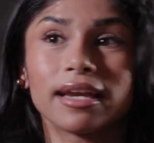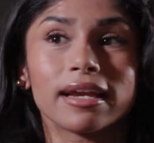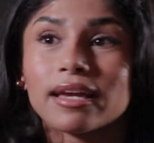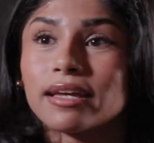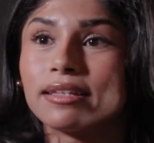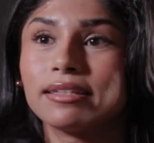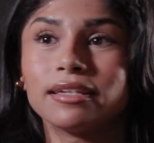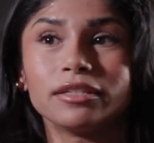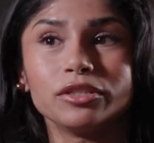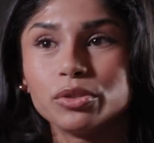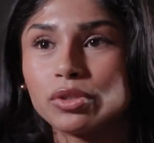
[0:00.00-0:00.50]
I
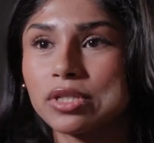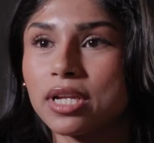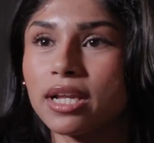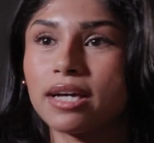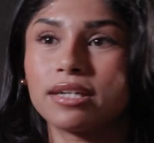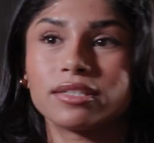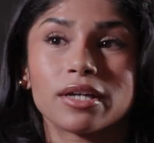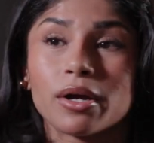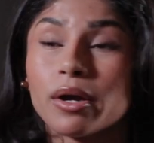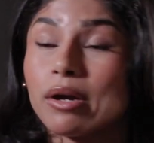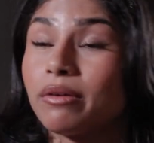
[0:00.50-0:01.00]
can then
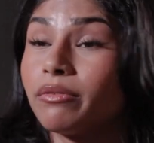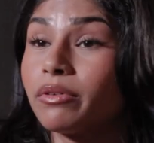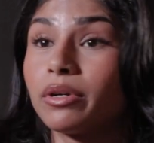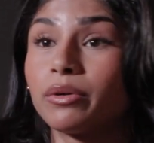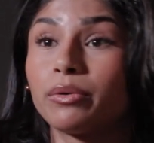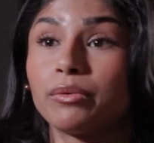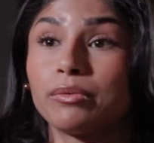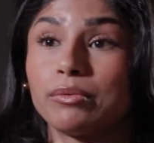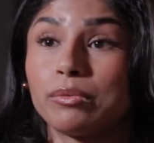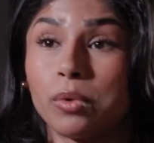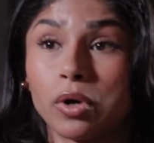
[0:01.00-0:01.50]
utilize however
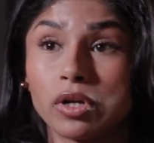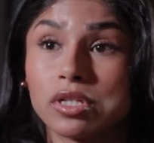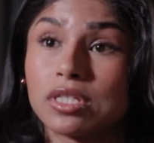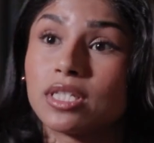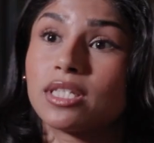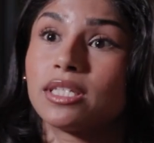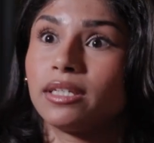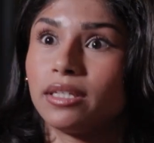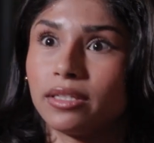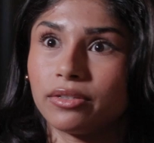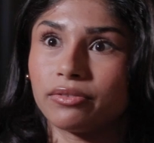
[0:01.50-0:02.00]
I
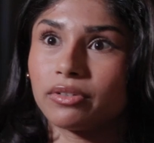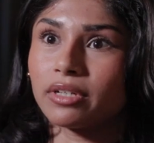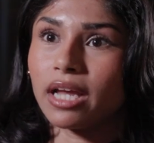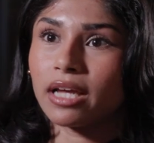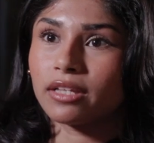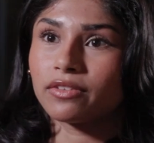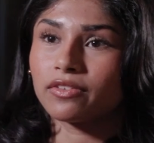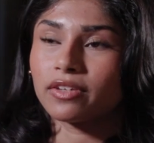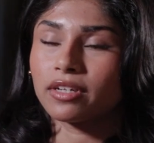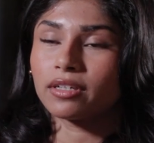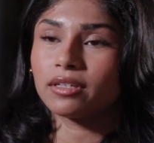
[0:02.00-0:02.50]
want here in
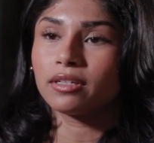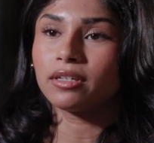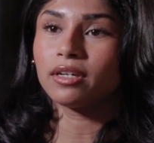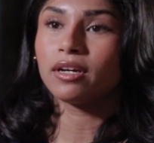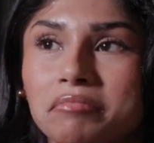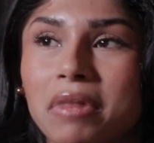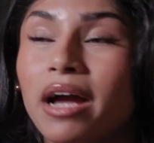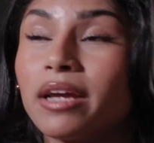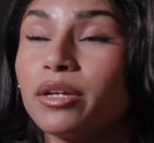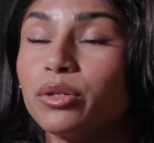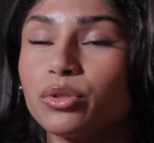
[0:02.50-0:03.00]
Latvia.
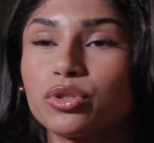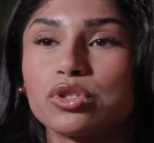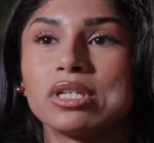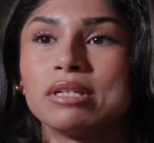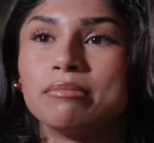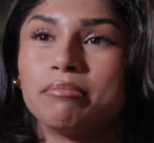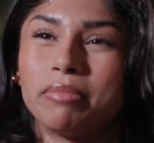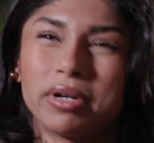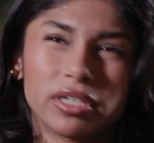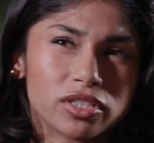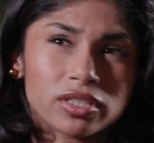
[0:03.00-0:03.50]
I
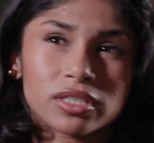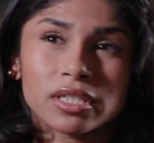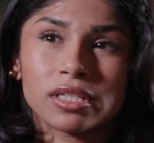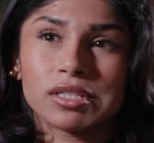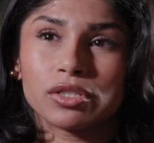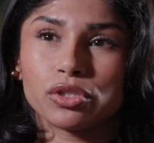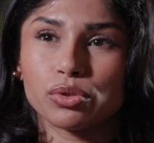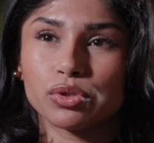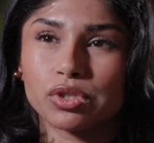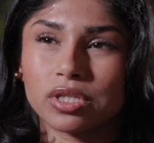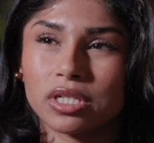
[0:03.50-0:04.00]
usually
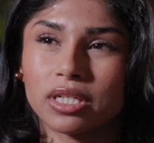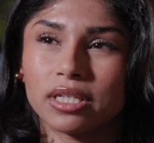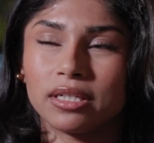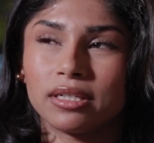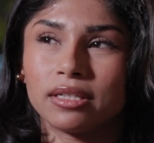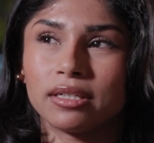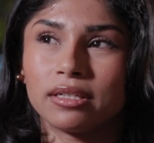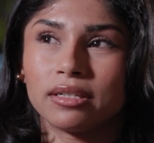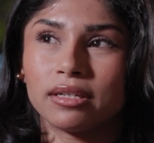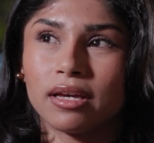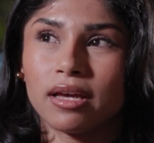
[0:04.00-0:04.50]

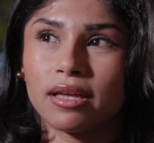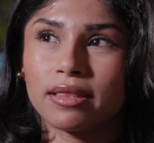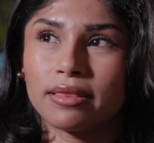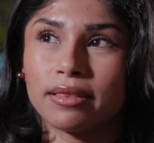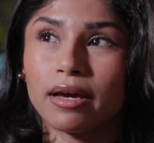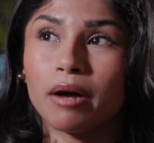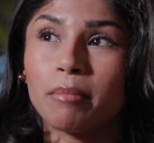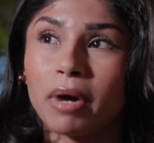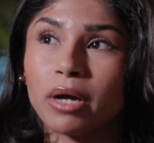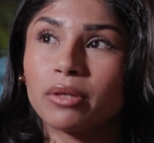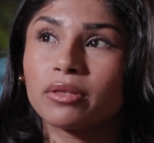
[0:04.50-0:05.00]

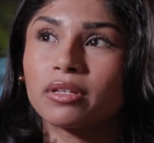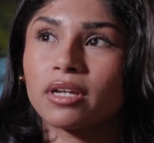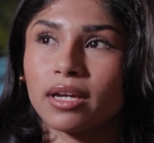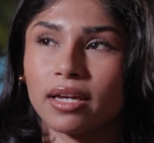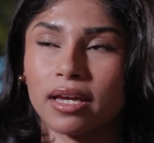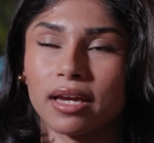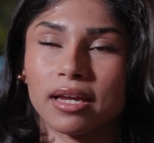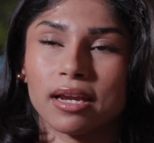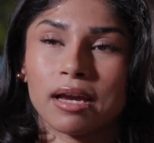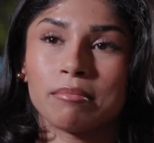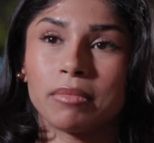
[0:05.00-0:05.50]
the amount that I
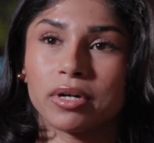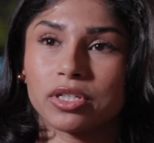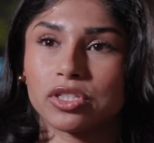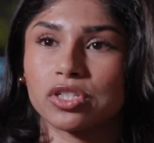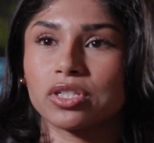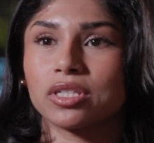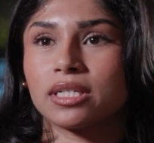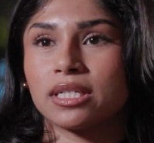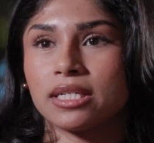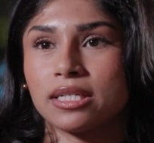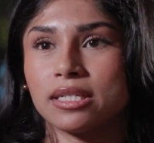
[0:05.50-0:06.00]
get, I
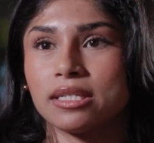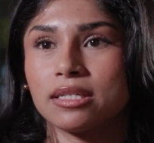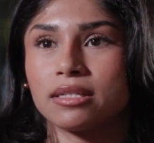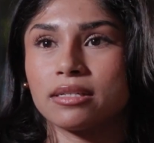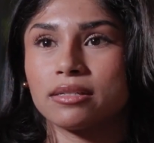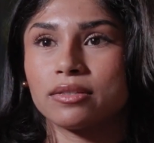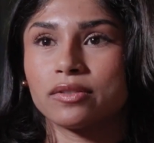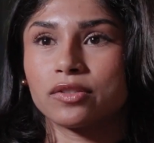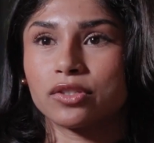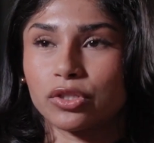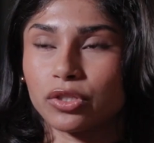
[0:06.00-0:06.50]
budget
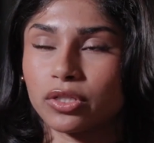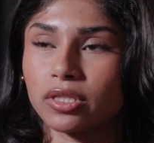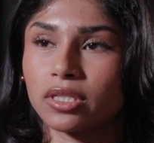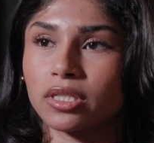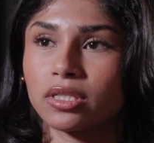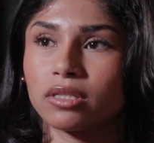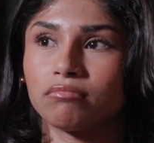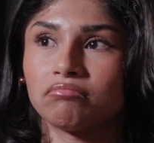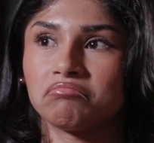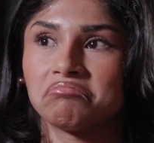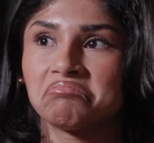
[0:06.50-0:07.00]
in
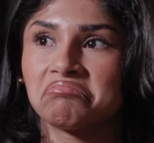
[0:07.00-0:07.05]
certain